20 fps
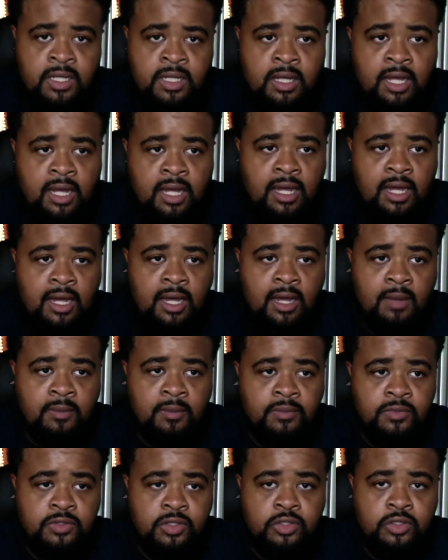
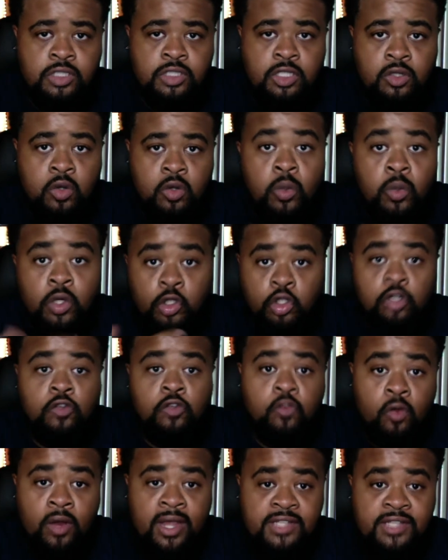to see who we can look
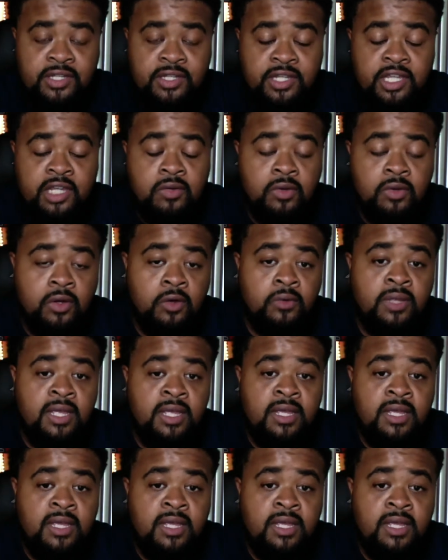for as our hero,